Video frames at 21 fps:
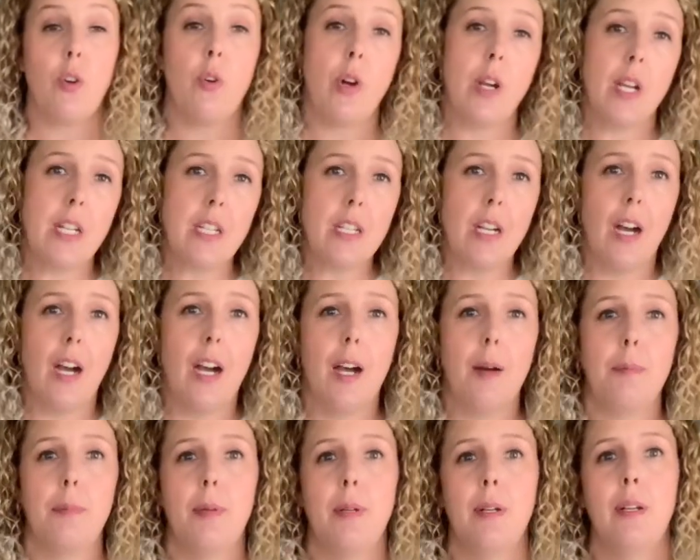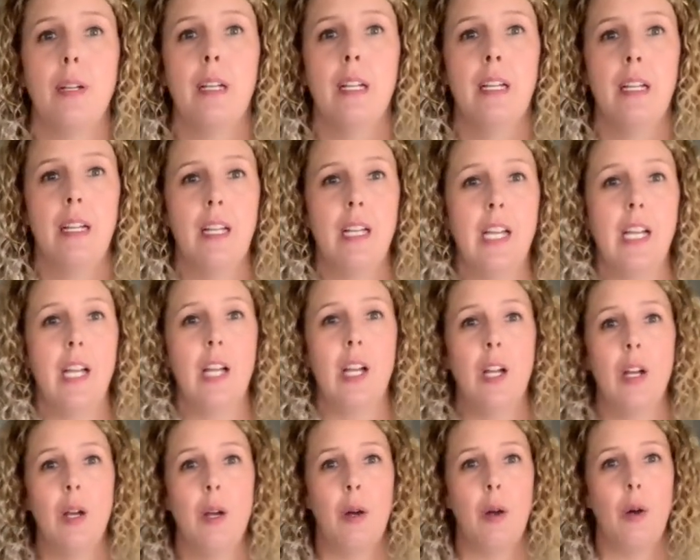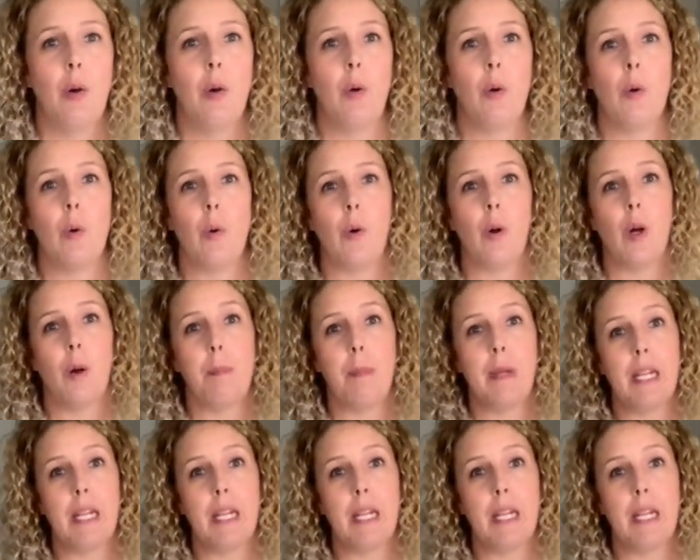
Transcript: green top or a